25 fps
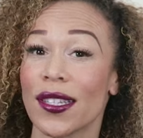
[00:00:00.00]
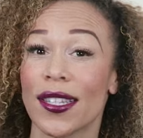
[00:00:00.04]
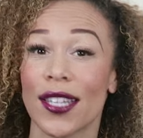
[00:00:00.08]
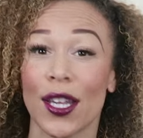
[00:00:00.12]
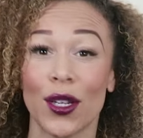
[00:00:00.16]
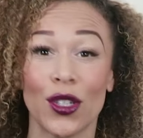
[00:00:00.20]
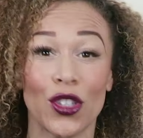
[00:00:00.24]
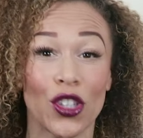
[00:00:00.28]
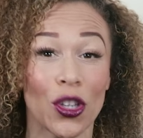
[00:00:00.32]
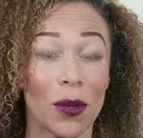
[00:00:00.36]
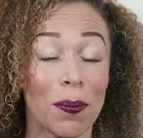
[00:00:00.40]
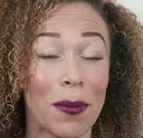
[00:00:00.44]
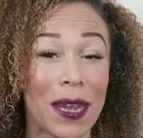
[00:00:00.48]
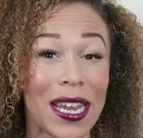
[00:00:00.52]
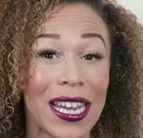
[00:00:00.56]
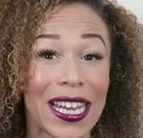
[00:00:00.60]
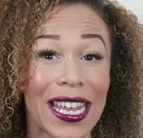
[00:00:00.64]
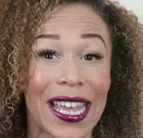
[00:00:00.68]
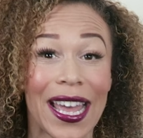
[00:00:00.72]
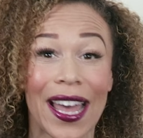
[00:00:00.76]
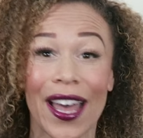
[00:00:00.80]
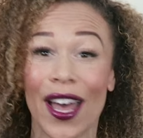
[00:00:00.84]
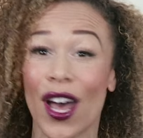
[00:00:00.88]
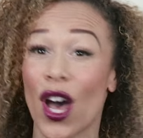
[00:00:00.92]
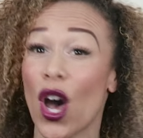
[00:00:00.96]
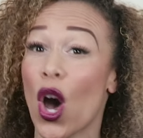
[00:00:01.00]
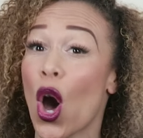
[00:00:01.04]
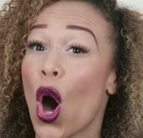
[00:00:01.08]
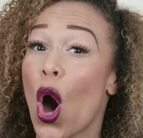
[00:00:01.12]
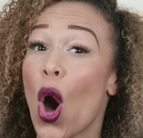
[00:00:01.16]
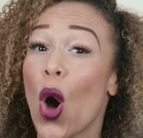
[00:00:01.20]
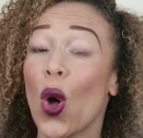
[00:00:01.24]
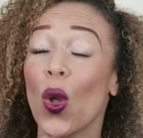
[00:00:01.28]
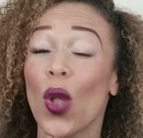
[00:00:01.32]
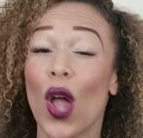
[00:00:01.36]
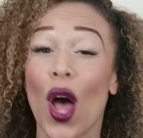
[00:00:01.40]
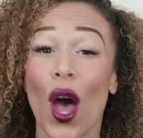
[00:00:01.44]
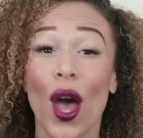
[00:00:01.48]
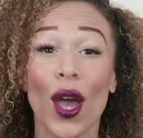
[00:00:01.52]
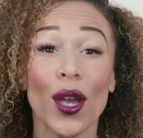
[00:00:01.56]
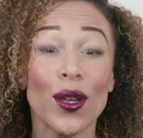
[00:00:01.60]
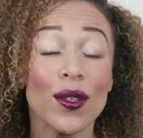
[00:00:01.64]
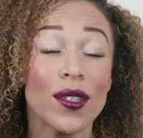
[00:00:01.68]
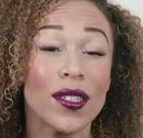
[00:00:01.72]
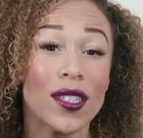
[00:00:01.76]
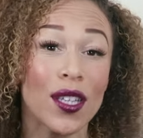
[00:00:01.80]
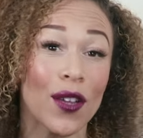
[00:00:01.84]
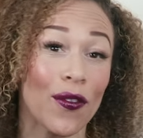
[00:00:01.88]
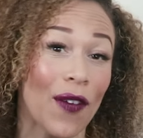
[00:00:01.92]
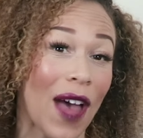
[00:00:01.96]
on social media, a whole
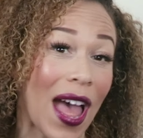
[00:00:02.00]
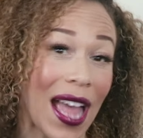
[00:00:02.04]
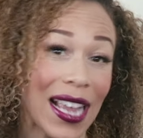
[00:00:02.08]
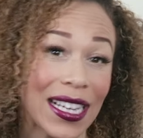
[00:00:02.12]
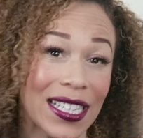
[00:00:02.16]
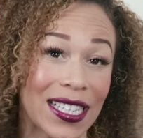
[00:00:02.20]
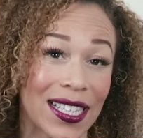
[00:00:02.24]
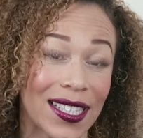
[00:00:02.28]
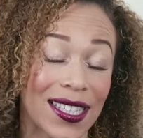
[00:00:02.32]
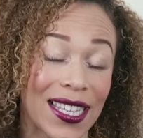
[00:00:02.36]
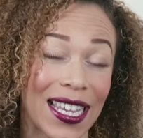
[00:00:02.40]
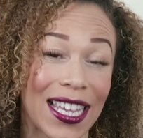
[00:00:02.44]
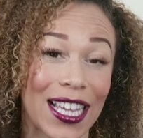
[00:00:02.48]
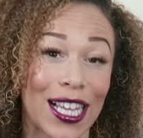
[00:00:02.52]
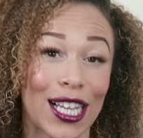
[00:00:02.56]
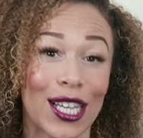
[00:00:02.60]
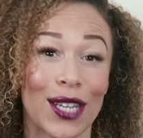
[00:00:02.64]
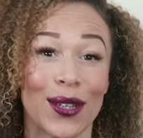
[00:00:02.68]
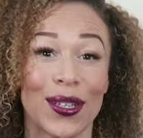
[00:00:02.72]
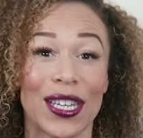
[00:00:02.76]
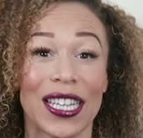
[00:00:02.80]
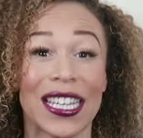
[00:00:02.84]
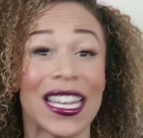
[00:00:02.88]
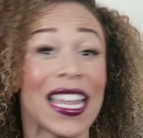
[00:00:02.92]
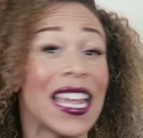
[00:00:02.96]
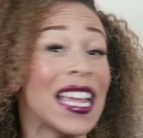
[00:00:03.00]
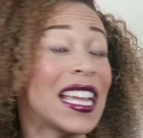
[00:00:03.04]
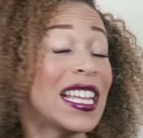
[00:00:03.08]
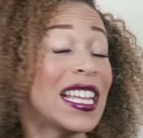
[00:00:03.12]
host of actors, including